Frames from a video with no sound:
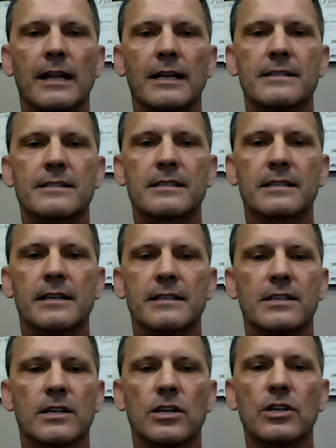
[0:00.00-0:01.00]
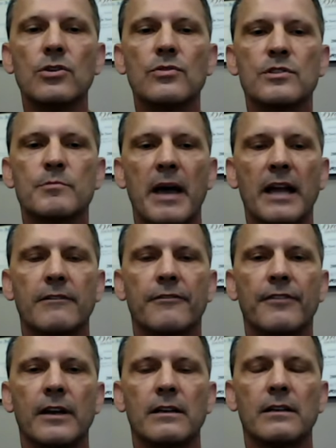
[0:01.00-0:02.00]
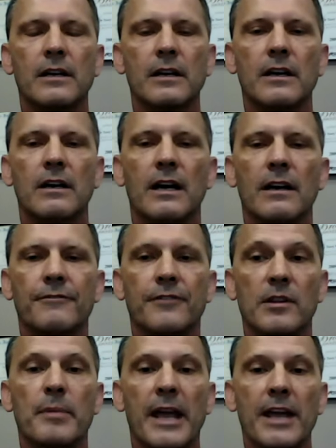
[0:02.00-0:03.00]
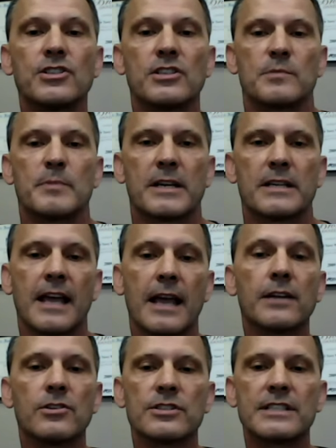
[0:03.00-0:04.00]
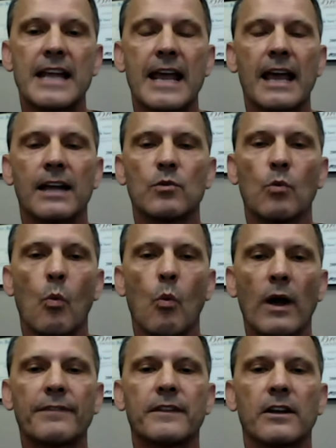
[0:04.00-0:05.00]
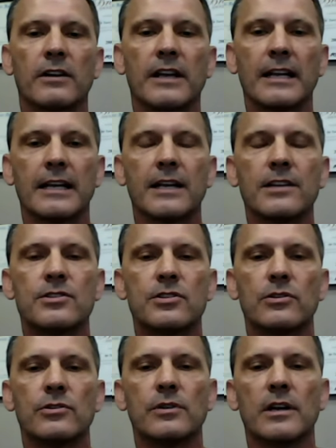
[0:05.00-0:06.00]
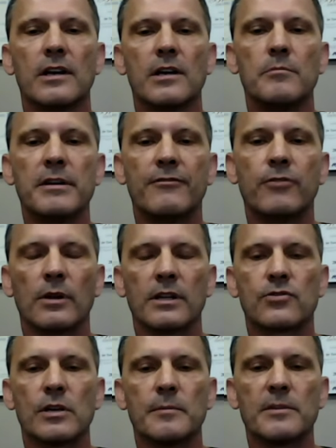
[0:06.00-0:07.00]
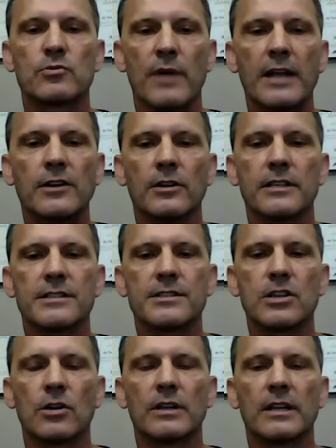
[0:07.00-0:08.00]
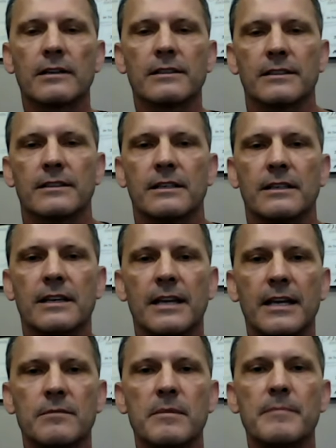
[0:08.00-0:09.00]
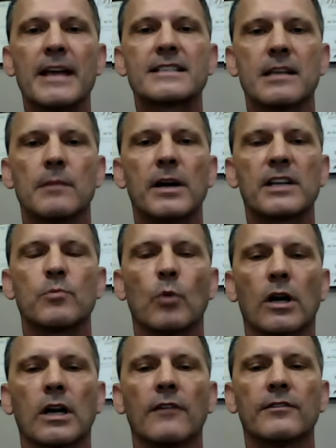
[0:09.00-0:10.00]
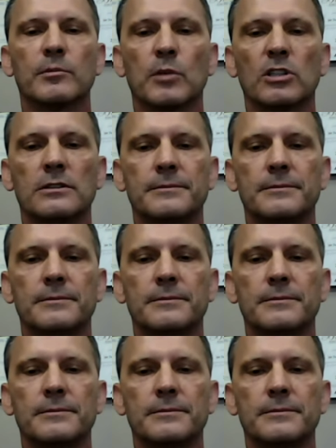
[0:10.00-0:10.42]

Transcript: And it's a huge benefit for the patients because they understand what they're getting into before the treatment is rendered, and so it makes them much more comfortable.